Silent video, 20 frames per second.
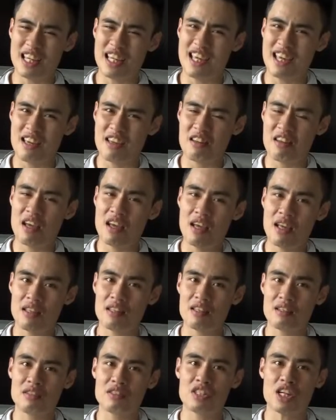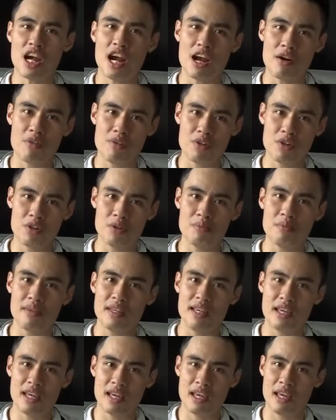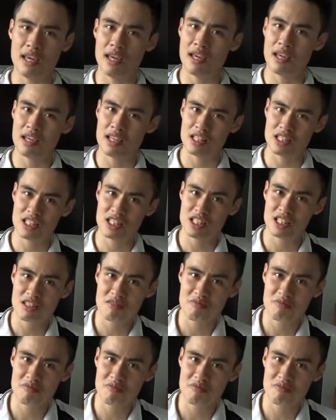in the entire room is